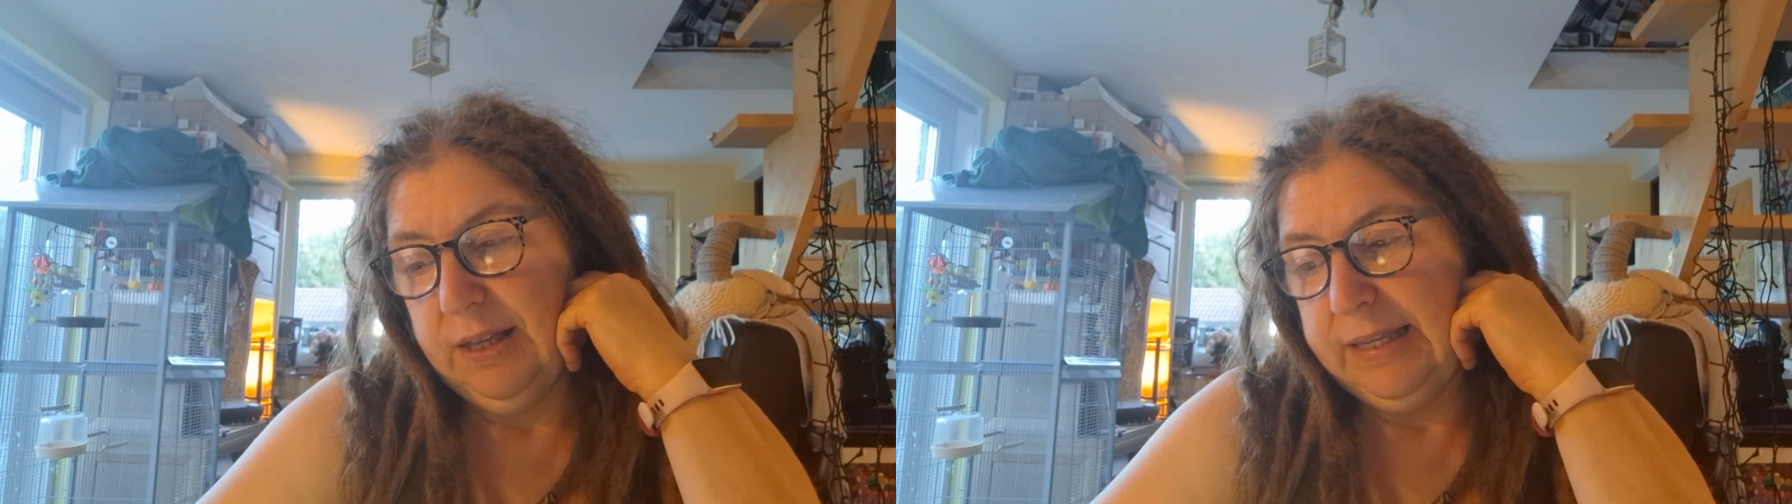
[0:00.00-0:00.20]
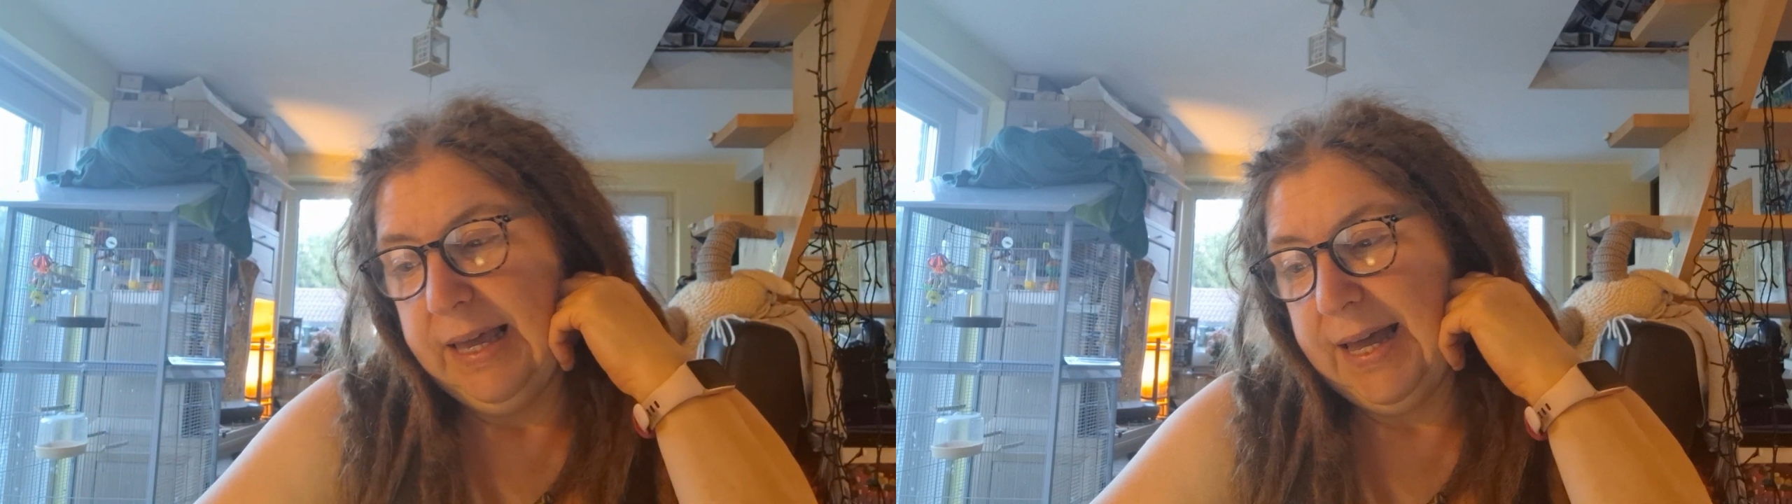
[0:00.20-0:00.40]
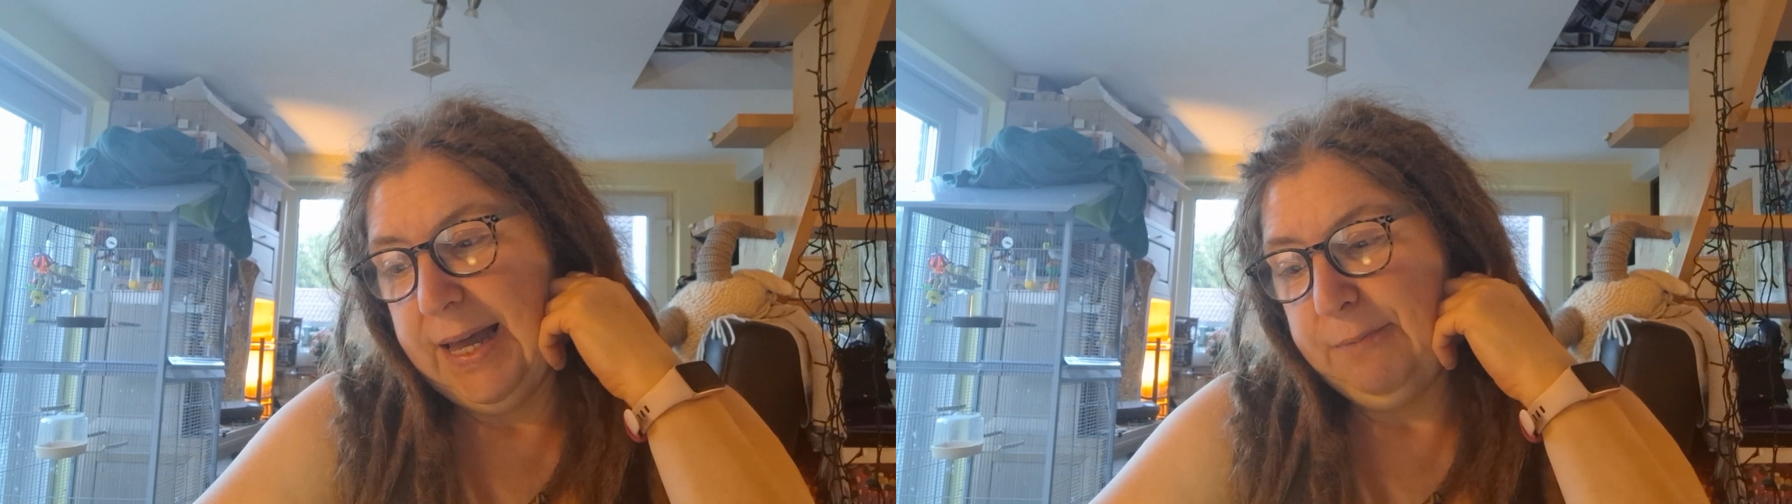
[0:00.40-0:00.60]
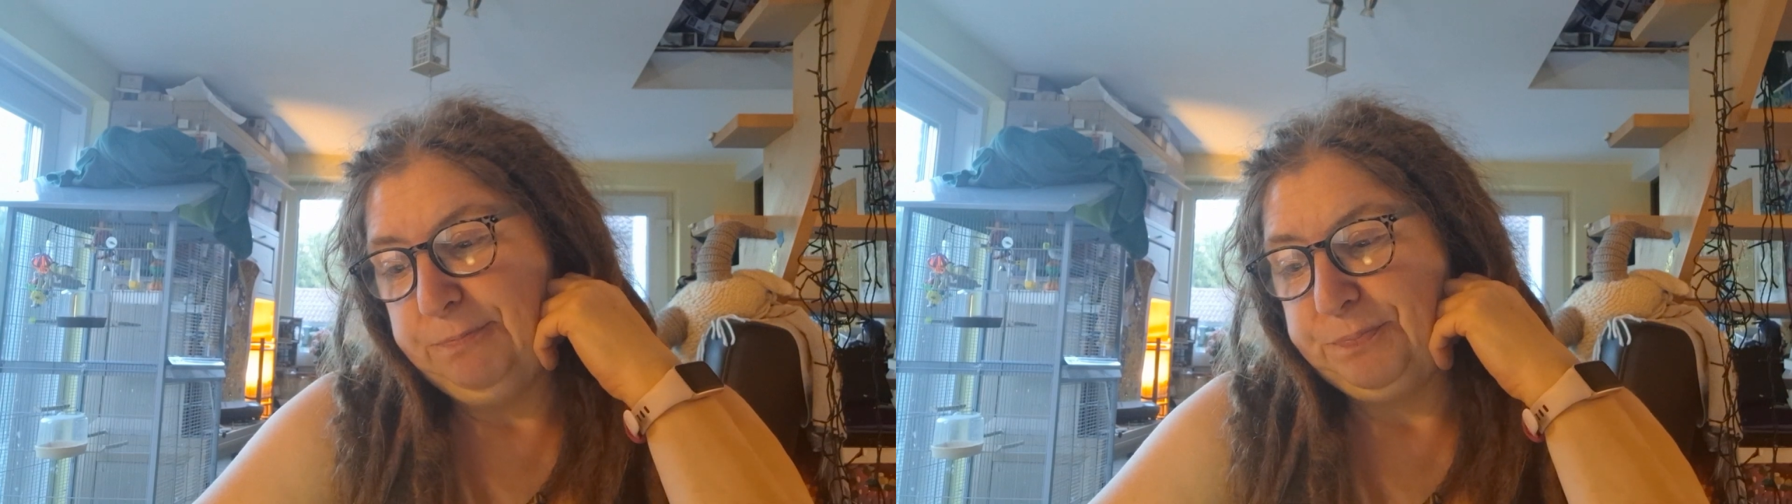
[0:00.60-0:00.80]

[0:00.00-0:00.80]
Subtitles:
yeah,